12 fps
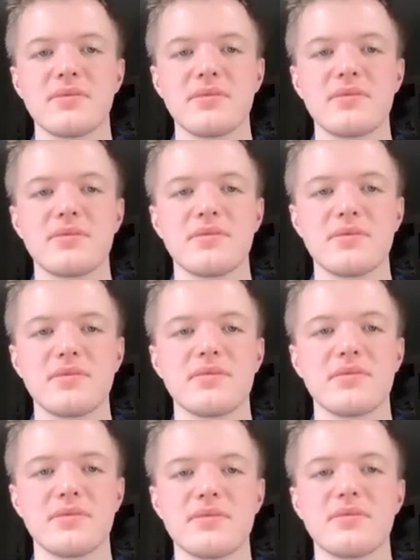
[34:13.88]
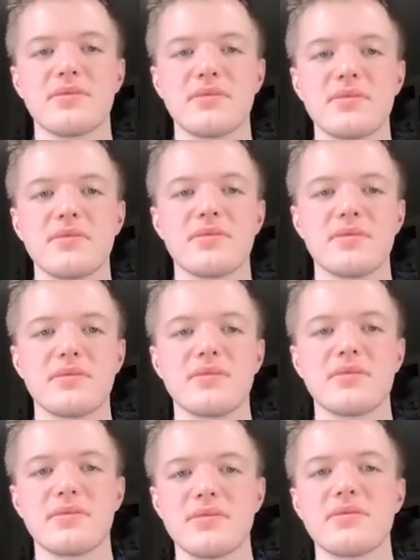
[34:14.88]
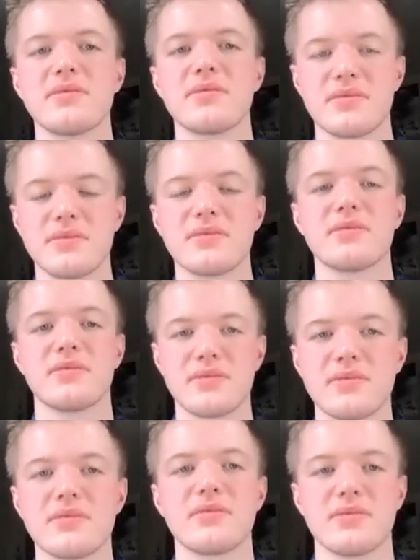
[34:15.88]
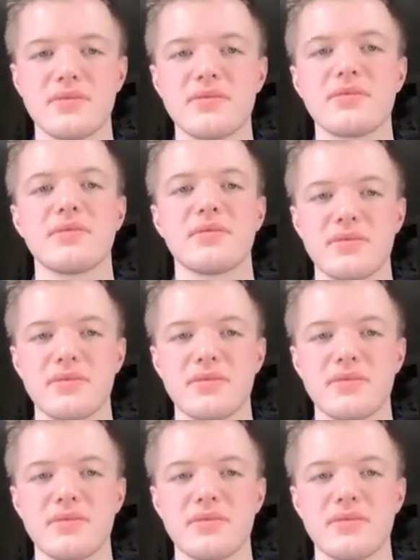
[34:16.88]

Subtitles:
This person isn't speaking.